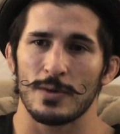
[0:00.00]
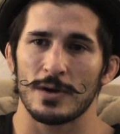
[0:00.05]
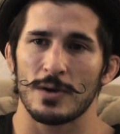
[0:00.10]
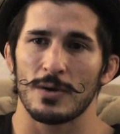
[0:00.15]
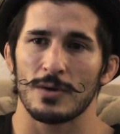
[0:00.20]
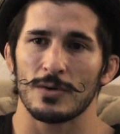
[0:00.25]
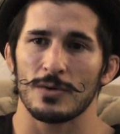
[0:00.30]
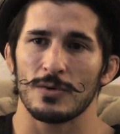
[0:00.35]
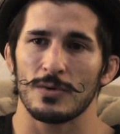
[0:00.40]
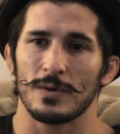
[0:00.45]
We
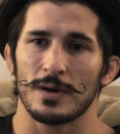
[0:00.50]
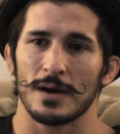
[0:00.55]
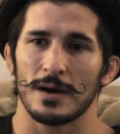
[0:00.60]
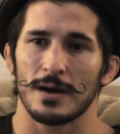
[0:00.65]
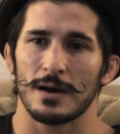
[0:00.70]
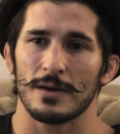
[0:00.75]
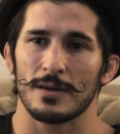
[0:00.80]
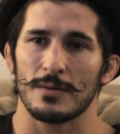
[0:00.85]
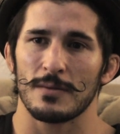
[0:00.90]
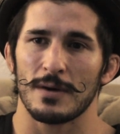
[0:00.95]
go to
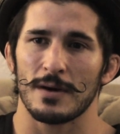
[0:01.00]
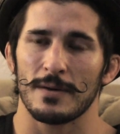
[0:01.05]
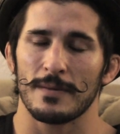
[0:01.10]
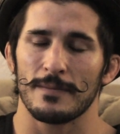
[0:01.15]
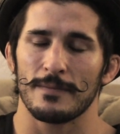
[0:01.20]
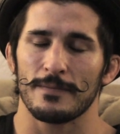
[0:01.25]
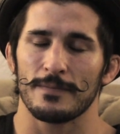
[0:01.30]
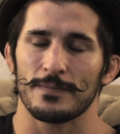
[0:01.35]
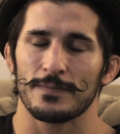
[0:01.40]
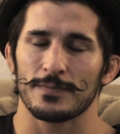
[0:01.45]

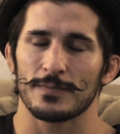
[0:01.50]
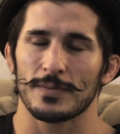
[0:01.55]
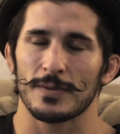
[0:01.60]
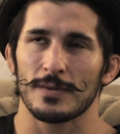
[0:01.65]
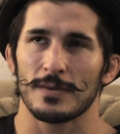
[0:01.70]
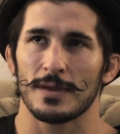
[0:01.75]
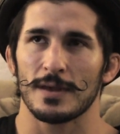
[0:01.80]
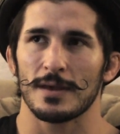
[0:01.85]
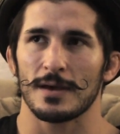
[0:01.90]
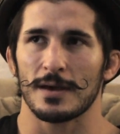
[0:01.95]

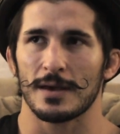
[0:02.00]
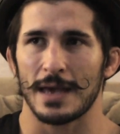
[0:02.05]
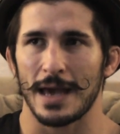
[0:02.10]
the